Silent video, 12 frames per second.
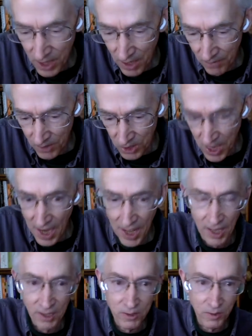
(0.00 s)
have
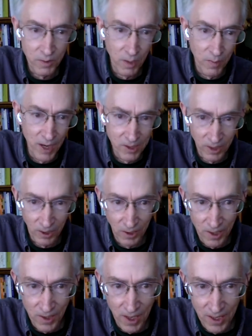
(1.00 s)
ascetics. So
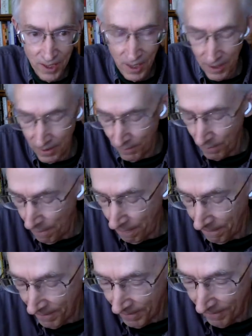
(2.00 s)
basically, they um,
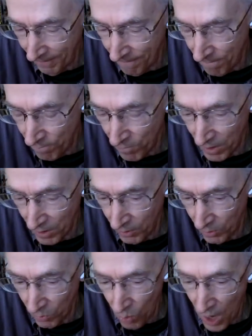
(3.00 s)
um, uh,
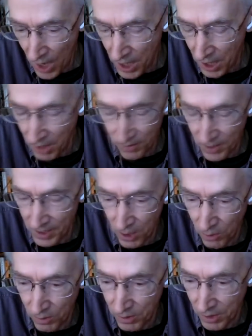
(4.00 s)
wander, they
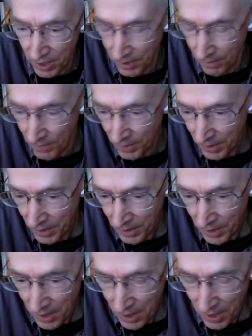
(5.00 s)
don't. Uh,
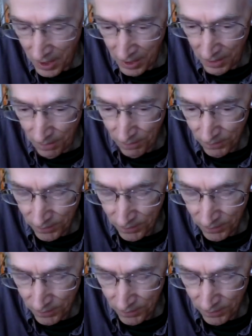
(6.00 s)
um,